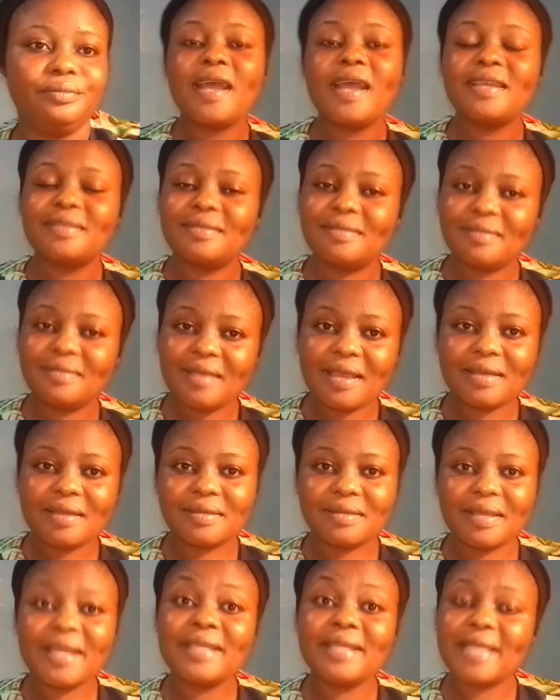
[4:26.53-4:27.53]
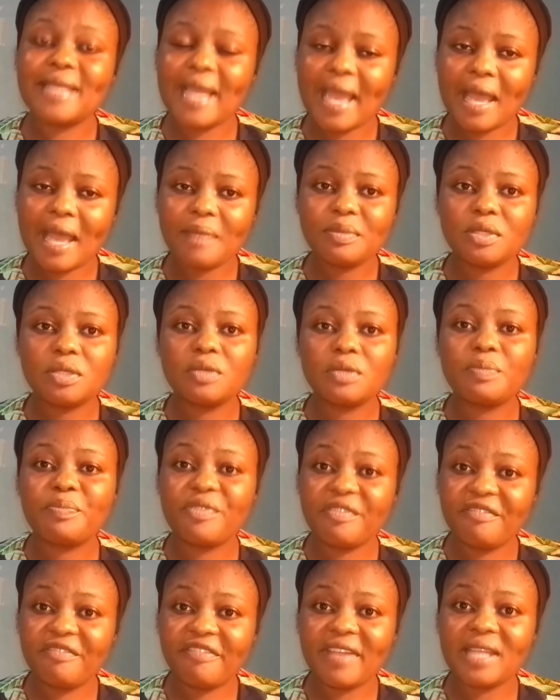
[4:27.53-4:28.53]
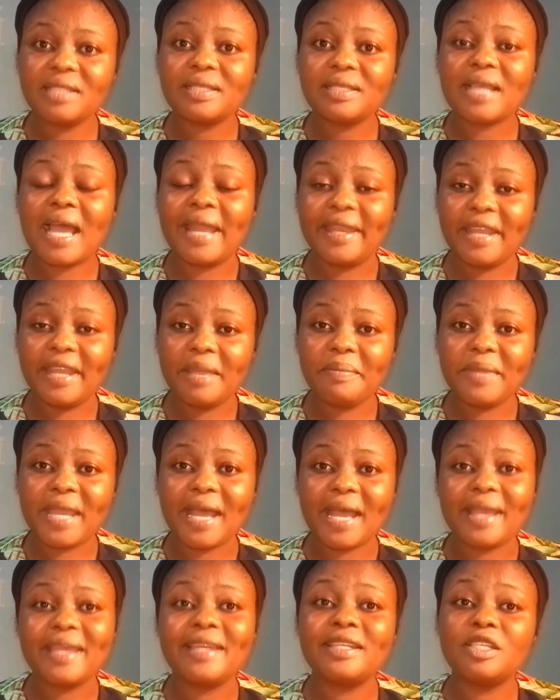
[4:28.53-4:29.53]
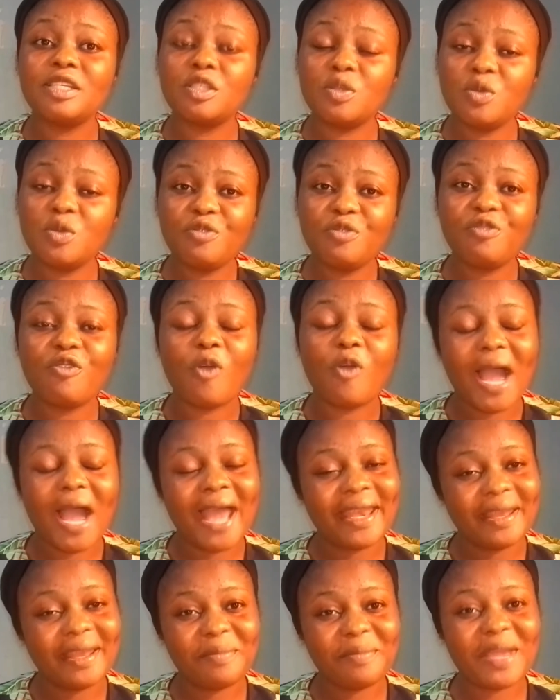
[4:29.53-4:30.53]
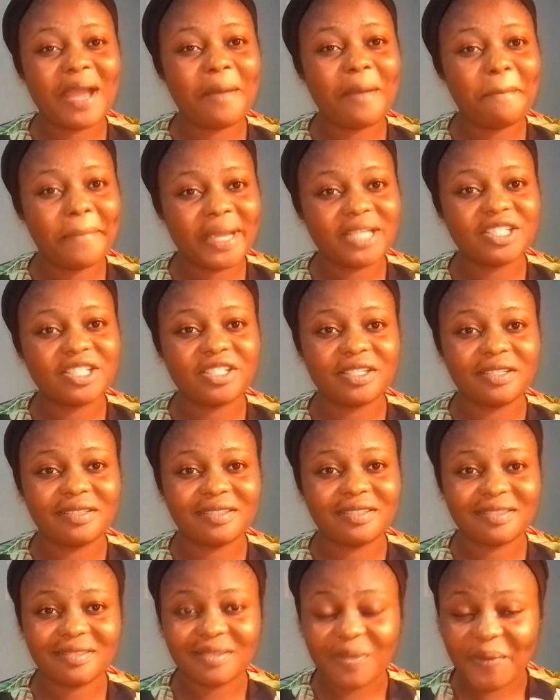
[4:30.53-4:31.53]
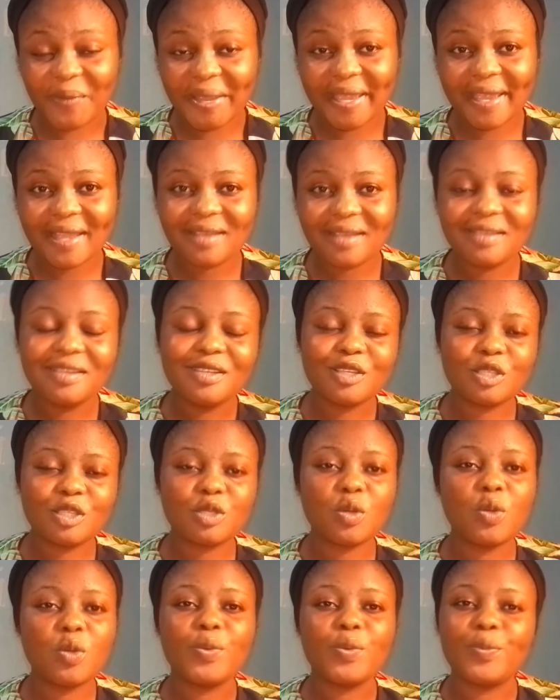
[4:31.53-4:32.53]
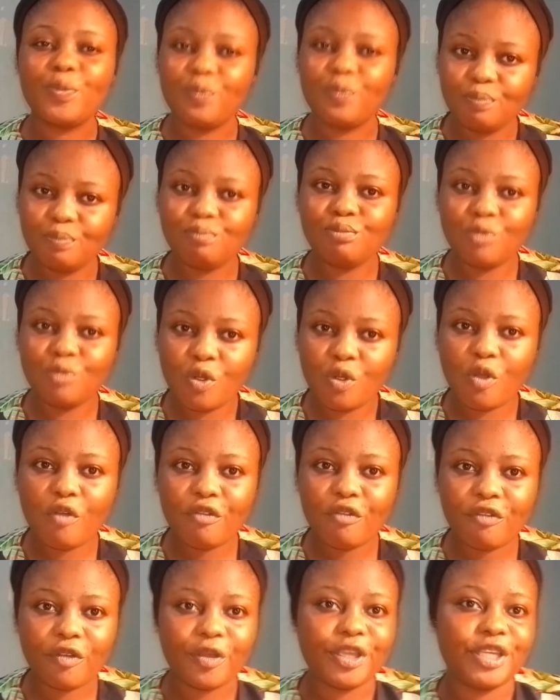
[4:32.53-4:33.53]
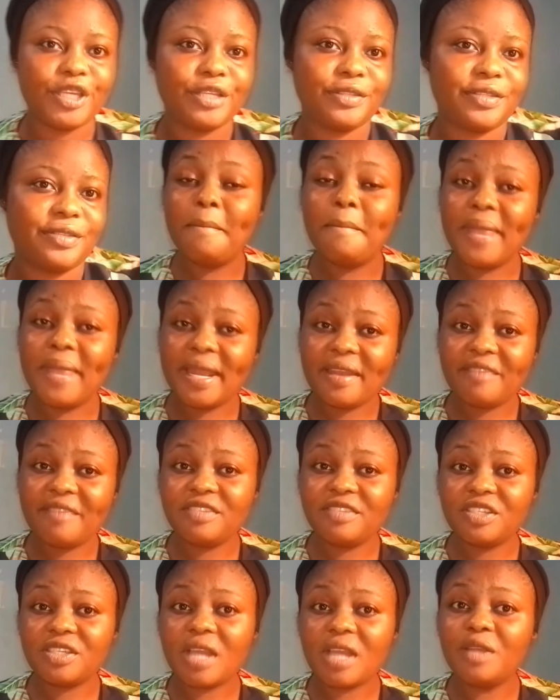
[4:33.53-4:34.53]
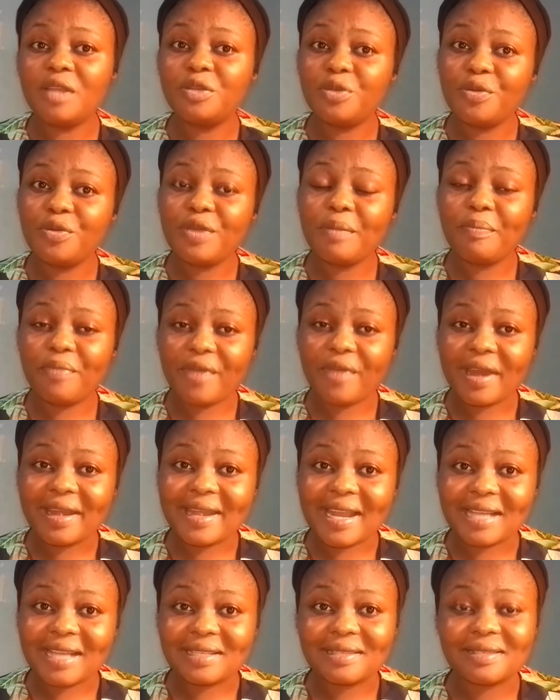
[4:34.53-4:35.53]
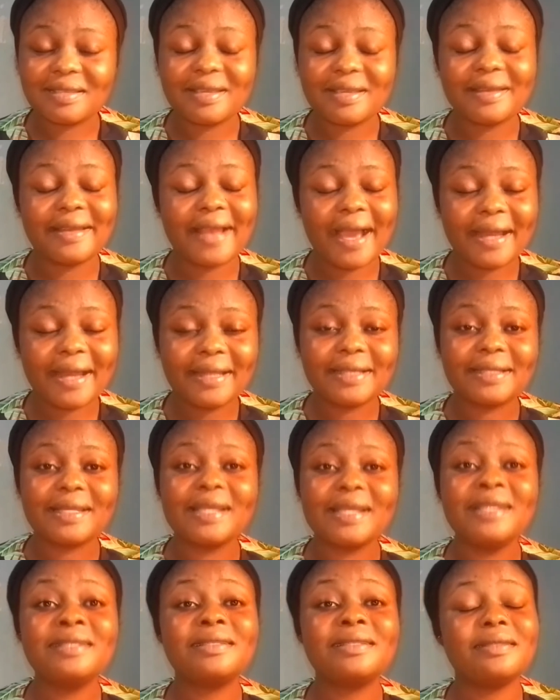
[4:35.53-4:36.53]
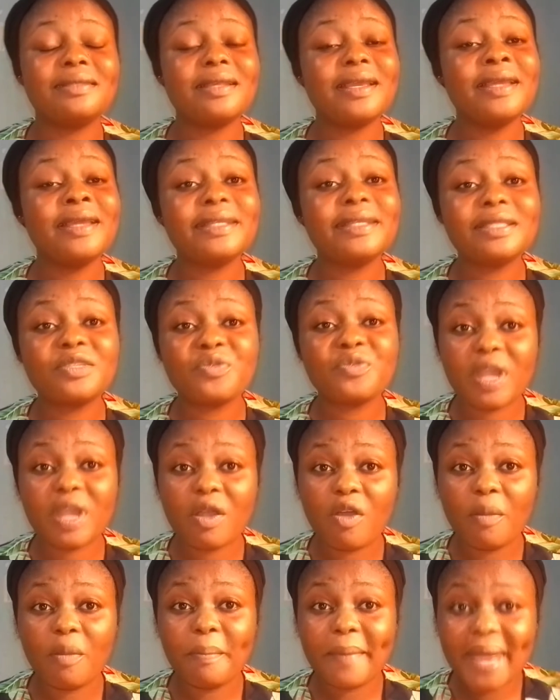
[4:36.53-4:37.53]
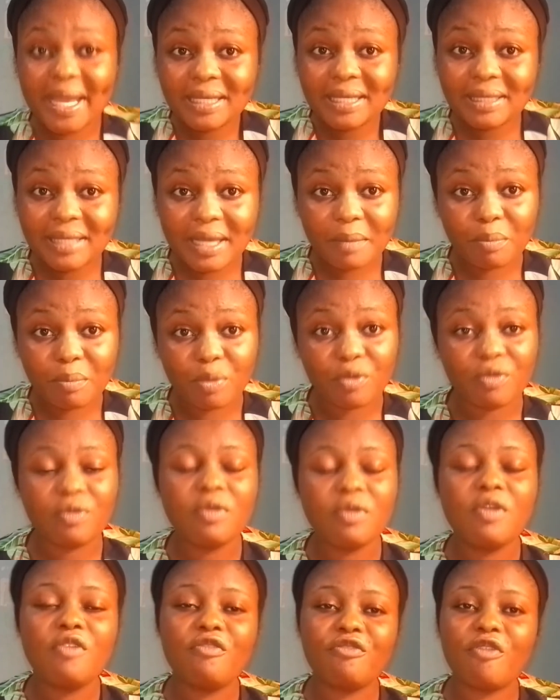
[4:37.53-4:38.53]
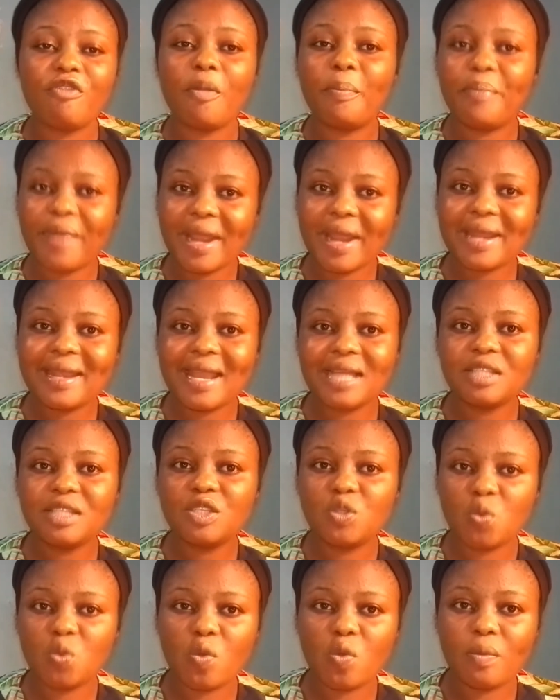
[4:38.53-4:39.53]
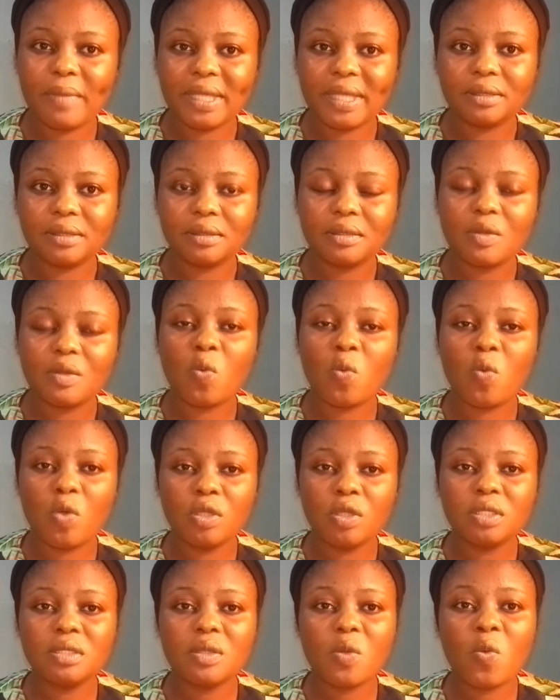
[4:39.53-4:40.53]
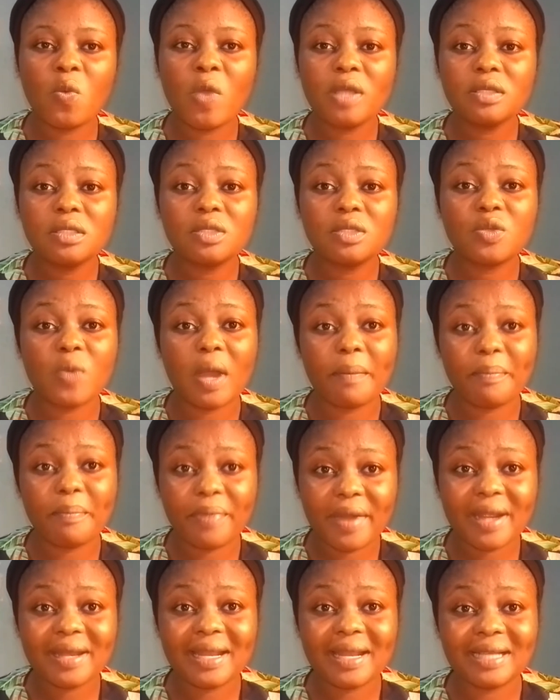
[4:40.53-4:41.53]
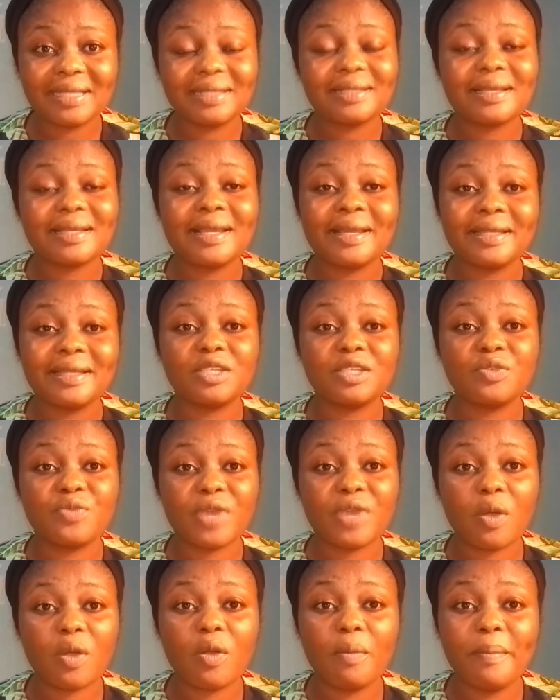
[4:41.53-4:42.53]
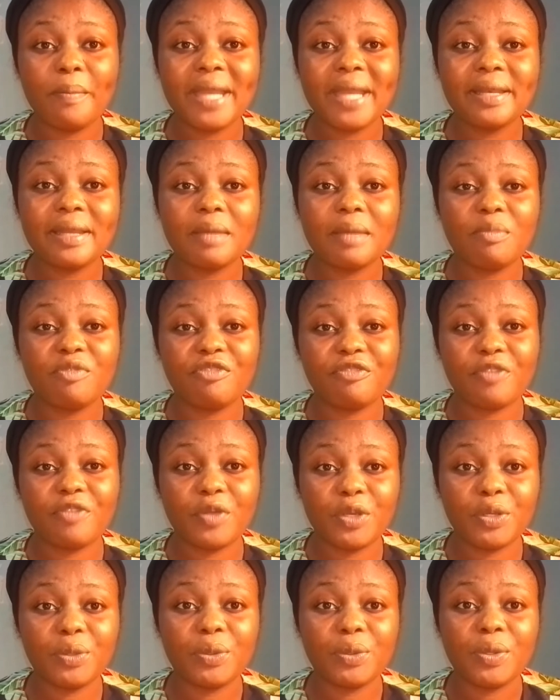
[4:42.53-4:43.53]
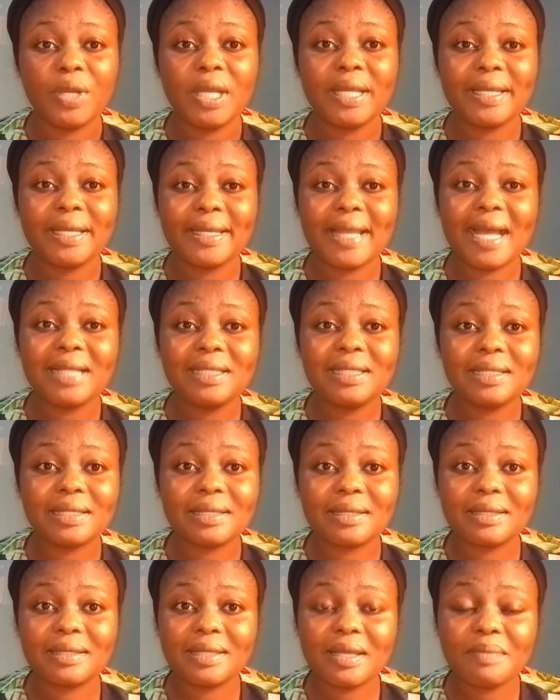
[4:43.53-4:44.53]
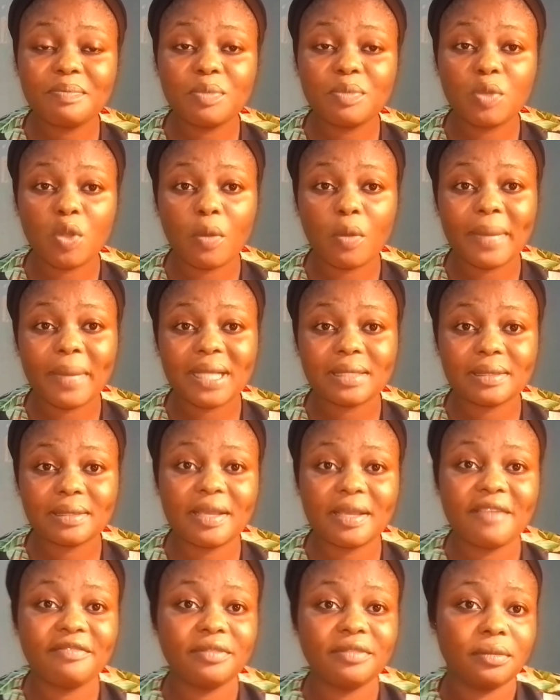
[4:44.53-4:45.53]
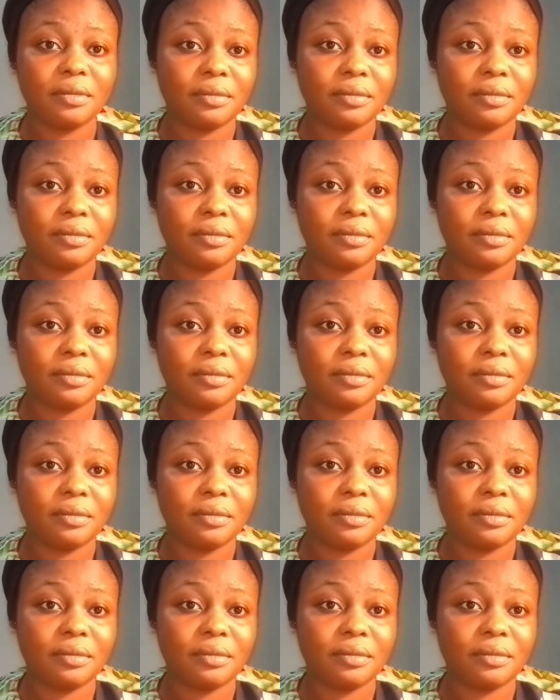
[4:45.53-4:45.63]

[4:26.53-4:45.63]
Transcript: Six, it helps to prevent anemia. It is good for anemia patients. Okay, so go for it. Beneficial during pregnancy. That it is recommendable for pregnant women. Once you are pregnant, it is recommendable for you. That is tip number 7.